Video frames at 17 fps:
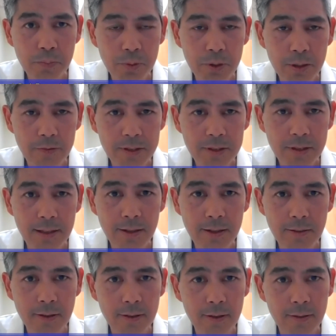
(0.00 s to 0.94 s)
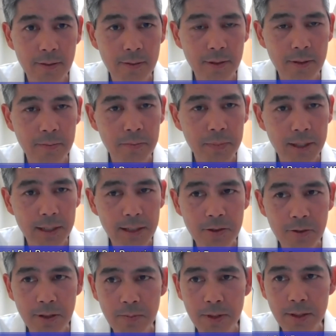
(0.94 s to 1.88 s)
previously, there are, are many
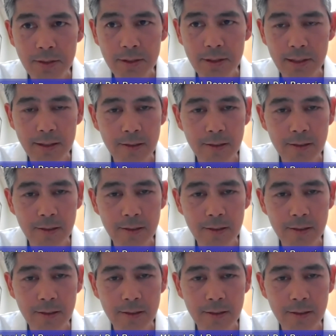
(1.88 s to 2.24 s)
treatments.